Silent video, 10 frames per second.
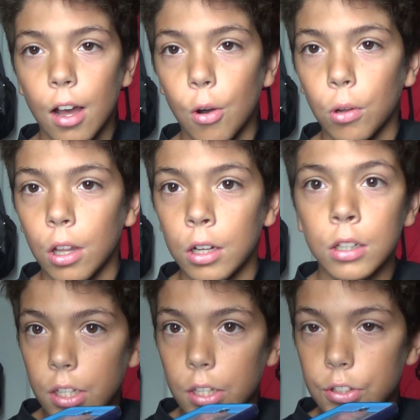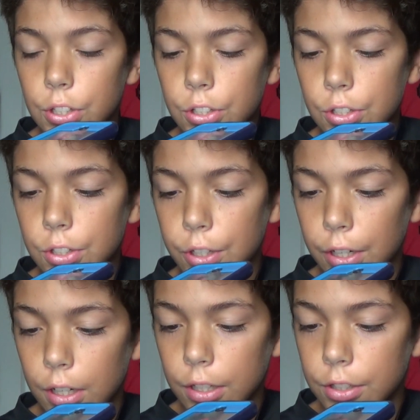Hola, is this
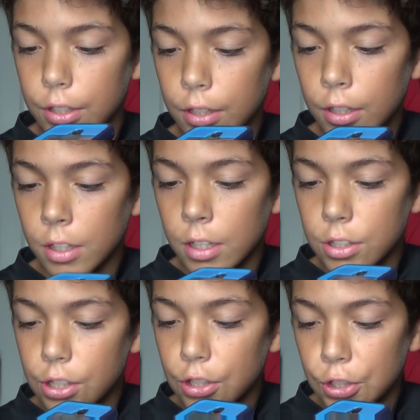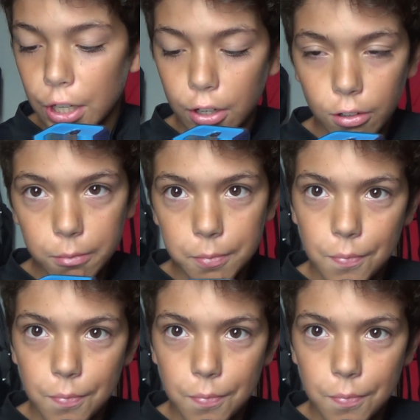Jacob?